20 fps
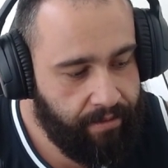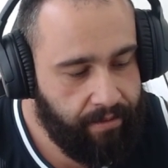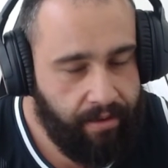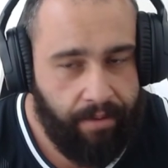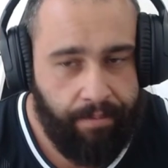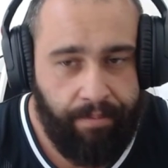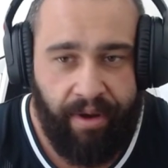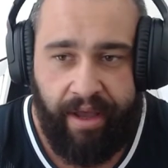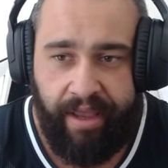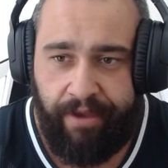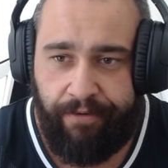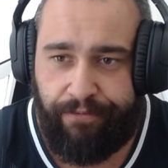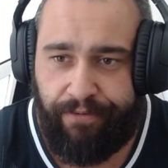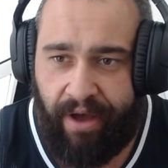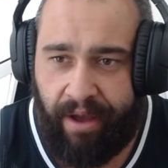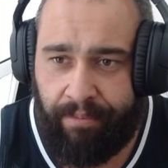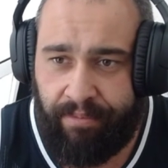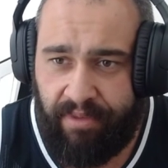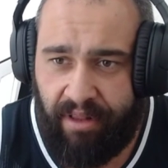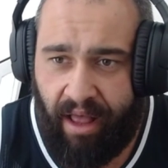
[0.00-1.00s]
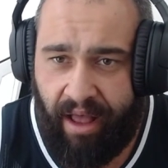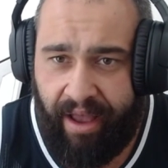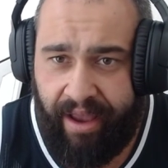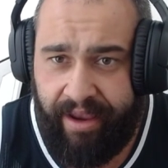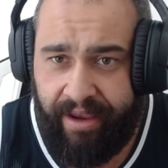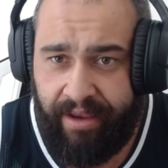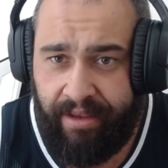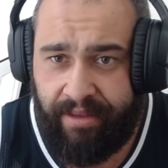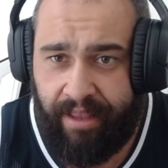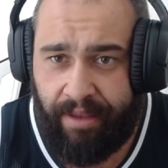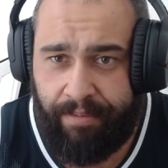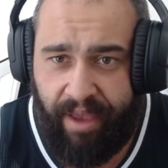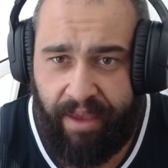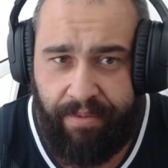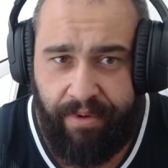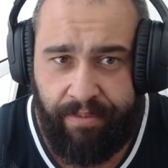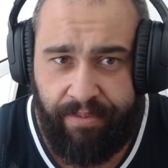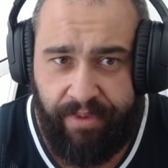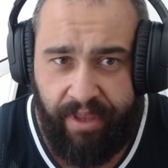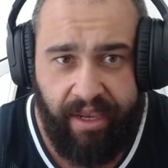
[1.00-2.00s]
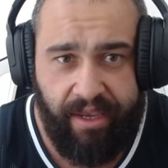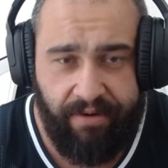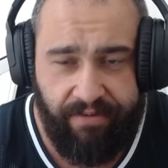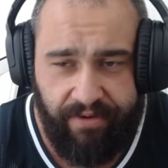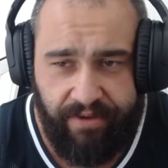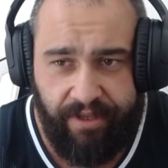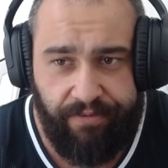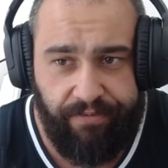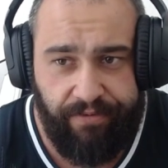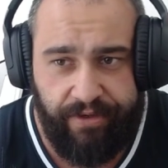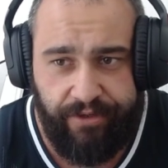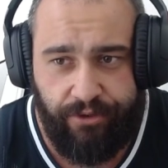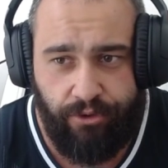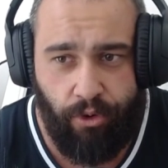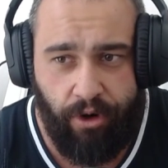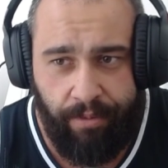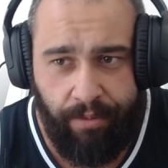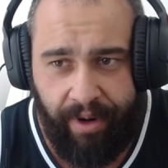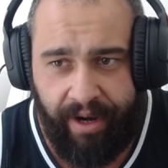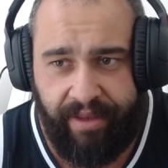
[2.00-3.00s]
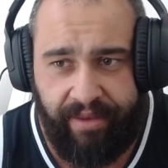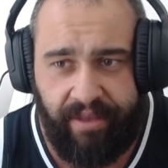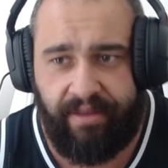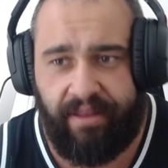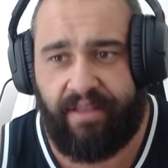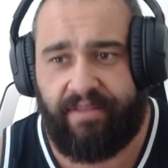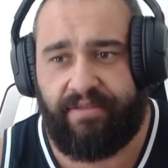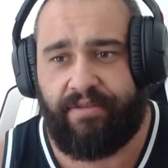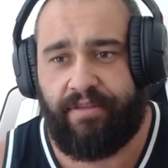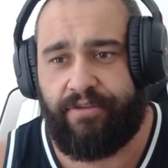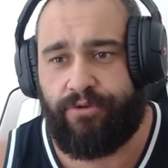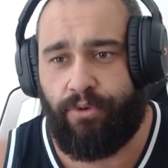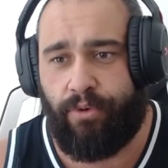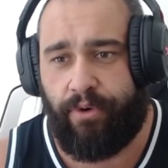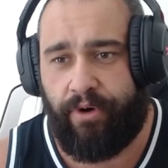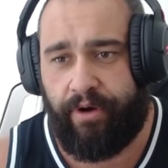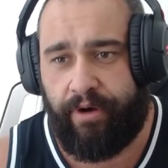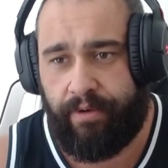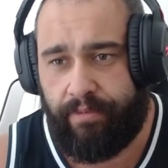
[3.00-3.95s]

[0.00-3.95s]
But if I'm lying, then maybe I'm thinking of a different story, but I think that's the story.